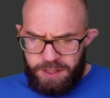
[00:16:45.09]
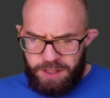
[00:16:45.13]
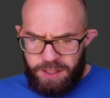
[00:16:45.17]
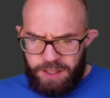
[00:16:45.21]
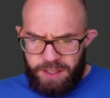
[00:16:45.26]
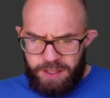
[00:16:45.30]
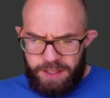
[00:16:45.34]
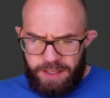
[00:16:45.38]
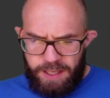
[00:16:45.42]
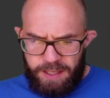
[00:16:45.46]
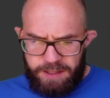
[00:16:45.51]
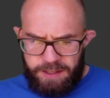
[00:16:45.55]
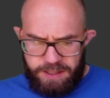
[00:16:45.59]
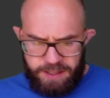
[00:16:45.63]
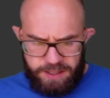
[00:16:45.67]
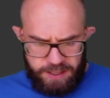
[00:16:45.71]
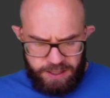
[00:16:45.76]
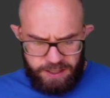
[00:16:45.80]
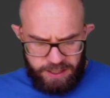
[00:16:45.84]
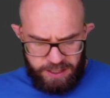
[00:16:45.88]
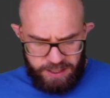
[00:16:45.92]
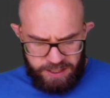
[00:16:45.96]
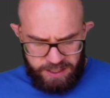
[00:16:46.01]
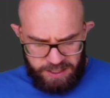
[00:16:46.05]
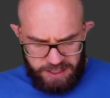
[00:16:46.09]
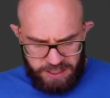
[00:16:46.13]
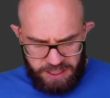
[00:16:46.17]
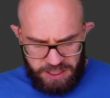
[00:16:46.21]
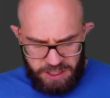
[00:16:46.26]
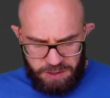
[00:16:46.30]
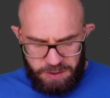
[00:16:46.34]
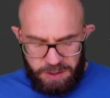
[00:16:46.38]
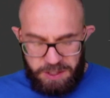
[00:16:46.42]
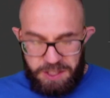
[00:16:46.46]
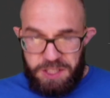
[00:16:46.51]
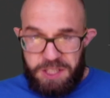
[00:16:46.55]
And in that
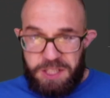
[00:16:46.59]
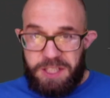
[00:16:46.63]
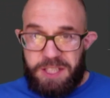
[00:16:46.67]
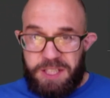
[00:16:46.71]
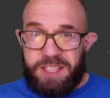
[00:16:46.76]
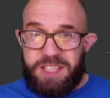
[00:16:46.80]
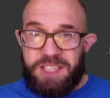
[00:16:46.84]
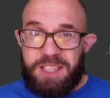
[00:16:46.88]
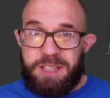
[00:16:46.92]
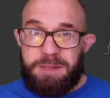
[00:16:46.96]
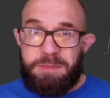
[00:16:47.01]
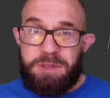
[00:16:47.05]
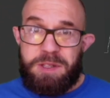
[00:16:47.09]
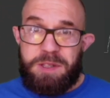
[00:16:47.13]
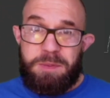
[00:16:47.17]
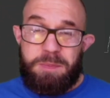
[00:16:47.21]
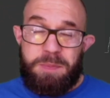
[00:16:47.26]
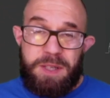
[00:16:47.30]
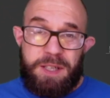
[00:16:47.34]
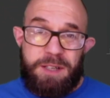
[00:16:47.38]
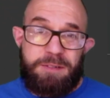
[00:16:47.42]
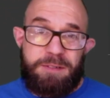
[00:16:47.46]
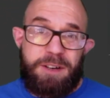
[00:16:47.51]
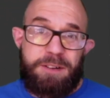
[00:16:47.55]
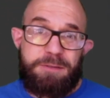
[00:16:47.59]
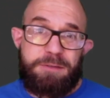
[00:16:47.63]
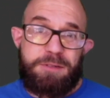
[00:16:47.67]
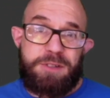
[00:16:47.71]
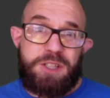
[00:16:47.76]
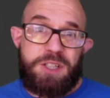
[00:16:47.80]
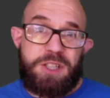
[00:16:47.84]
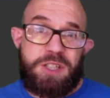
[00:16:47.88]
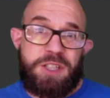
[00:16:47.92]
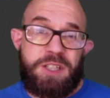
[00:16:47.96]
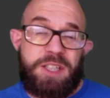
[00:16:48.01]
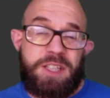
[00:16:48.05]
situation, it seems to be a
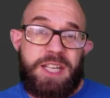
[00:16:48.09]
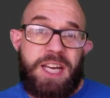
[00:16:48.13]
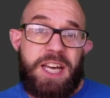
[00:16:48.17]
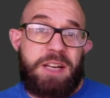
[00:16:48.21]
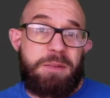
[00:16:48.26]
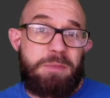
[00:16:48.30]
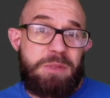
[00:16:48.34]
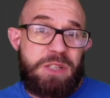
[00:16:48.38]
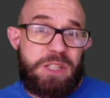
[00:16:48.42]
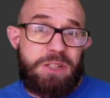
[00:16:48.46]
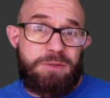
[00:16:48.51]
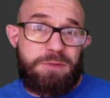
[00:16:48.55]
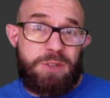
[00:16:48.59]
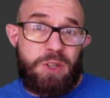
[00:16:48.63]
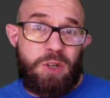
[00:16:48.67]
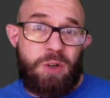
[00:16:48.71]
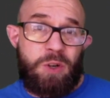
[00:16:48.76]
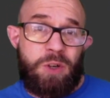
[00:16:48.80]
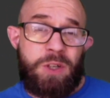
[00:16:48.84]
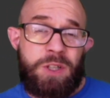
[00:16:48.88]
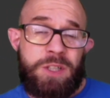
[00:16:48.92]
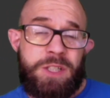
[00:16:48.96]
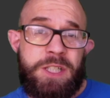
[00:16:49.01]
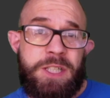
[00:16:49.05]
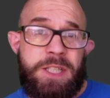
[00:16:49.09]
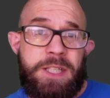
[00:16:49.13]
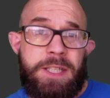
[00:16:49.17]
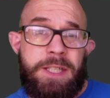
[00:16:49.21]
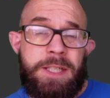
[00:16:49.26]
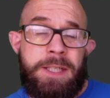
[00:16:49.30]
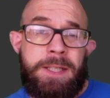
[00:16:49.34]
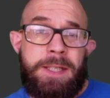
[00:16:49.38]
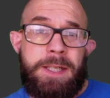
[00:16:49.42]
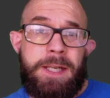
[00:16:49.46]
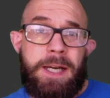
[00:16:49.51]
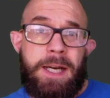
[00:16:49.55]
reference to the enemies of God
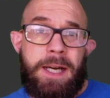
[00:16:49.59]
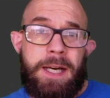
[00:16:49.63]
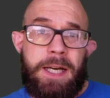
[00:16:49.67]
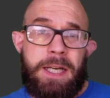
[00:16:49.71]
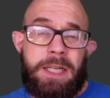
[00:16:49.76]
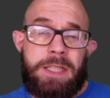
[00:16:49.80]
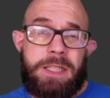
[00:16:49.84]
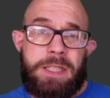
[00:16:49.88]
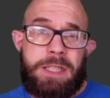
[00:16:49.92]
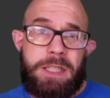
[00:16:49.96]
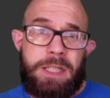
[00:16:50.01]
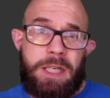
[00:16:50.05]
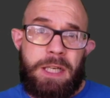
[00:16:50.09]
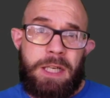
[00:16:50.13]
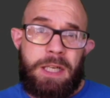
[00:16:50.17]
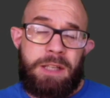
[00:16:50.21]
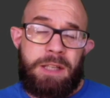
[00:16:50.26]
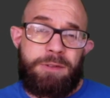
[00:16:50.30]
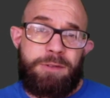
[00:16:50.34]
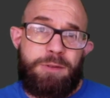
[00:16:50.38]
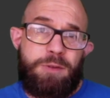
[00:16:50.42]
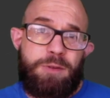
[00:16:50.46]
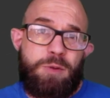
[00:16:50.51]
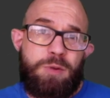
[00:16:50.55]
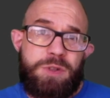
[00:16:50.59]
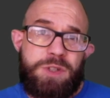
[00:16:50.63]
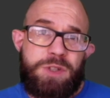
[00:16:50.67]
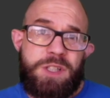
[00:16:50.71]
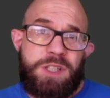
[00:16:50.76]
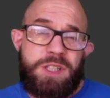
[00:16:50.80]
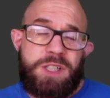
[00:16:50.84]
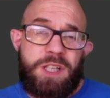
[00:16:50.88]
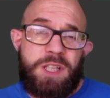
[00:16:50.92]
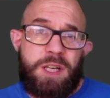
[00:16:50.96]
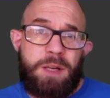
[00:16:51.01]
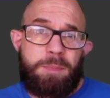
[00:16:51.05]
and the
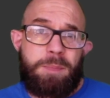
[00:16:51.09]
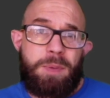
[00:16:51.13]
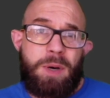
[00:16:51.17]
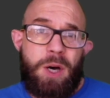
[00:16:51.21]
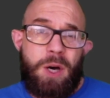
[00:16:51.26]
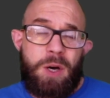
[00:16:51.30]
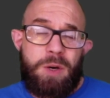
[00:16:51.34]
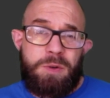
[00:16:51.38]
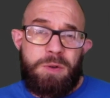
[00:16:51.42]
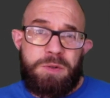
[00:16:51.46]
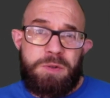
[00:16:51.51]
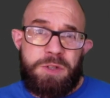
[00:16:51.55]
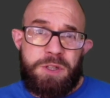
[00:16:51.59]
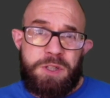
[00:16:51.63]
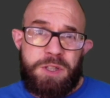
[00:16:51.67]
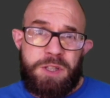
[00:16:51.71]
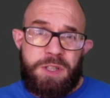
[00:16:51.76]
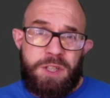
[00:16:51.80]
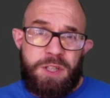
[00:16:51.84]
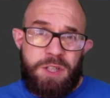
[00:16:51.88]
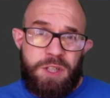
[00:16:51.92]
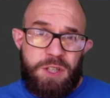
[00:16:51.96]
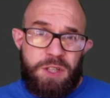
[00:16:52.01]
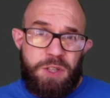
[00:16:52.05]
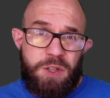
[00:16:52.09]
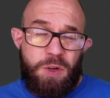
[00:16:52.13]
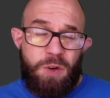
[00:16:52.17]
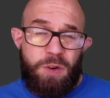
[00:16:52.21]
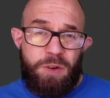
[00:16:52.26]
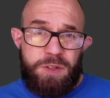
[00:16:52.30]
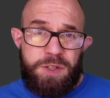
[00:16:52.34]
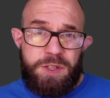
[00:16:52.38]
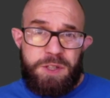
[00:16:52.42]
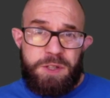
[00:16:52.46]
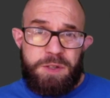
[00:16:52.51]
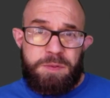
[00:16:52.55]
forces that oppose
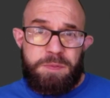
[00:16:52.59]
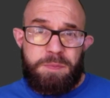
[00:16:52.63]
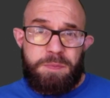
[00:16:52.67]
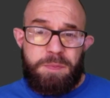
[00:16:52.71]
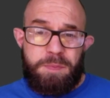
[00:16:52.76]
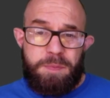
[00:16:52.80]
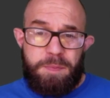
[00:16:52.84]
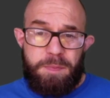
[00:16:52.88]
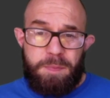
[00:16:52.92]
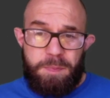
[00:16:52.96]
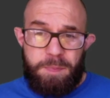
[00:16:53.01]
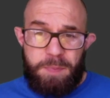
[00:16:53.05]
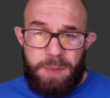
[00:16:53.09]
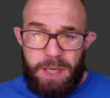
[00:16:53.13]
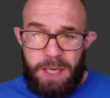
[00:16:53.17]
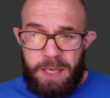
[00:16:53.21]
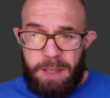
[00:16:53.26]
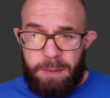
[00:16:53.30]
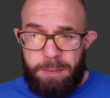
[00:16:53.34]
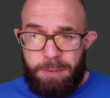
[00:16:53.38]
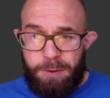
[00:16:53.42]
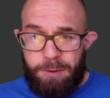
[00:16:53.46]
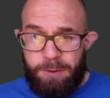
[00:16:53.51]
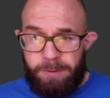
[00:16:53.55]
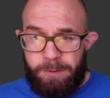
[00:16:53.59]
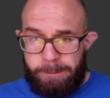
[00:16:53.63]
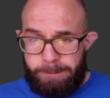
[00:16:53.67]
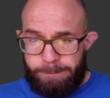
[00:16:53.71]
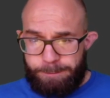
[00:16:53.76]
God's people.